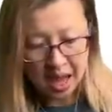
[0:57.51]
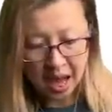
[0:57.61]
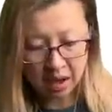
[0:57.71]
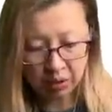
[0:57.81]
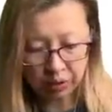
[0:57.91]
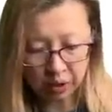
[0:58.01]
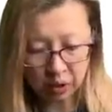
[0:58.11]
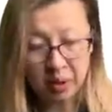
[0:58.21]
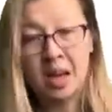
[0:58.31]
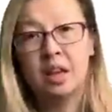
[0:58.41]
and
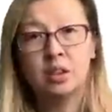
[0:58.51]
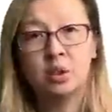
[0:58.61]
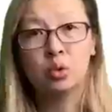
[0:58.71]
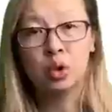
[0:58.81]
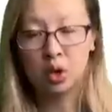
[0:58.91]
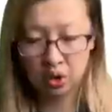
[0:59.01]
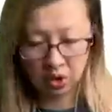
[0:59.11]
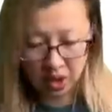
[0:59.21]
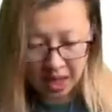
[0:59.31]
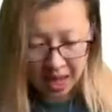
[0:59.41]
follow an ethical
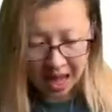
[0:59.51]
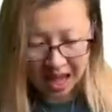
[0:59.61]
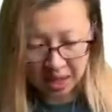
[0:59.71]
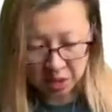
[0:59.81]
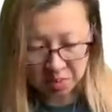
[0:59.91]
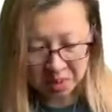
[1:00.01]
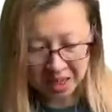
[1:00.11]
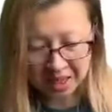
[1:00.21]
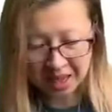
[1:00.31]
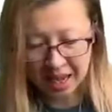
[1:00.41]
code and
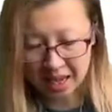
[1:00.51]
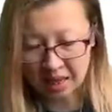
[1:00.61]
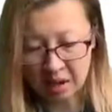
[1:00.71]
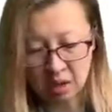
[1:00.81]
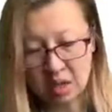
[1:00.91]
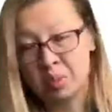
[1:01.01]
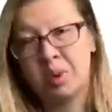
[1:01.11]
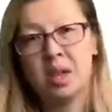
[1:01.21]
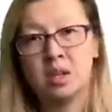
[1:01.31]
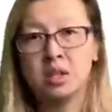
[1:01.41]
maintain their
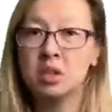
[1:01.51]
independence.